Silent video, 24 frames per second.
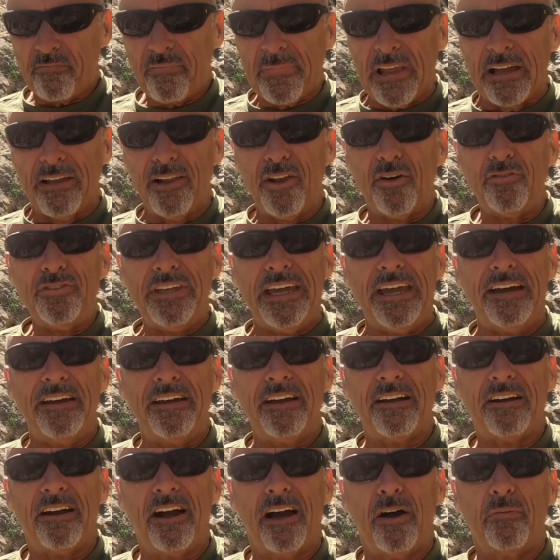I'd love to hear your
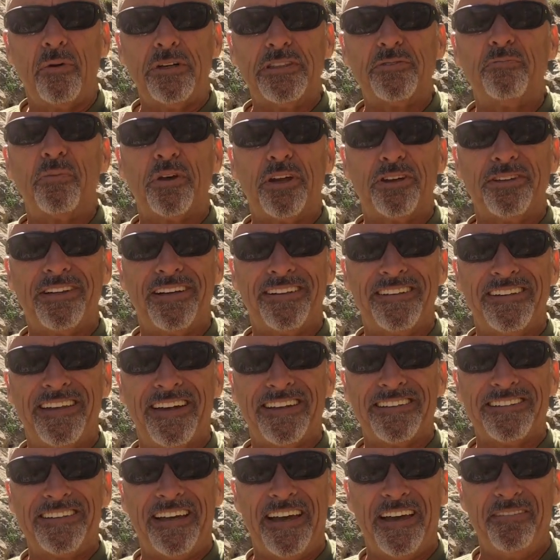comments, but until
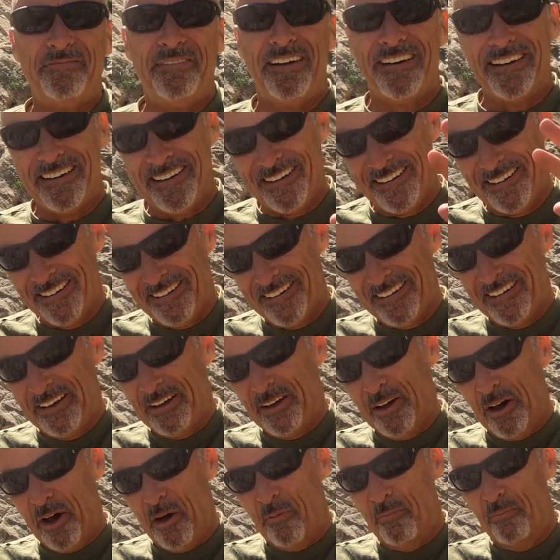next time,
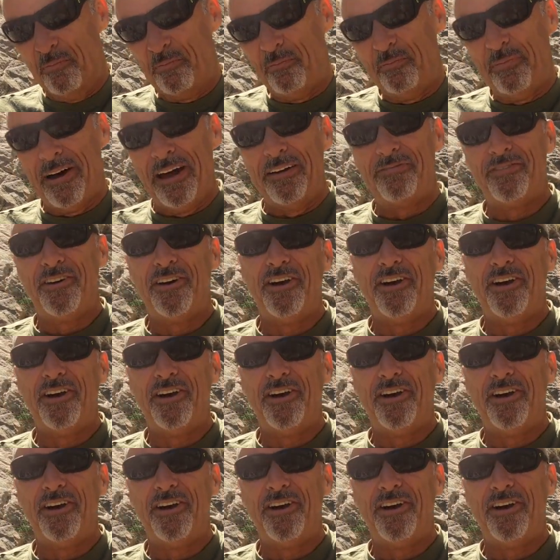bye for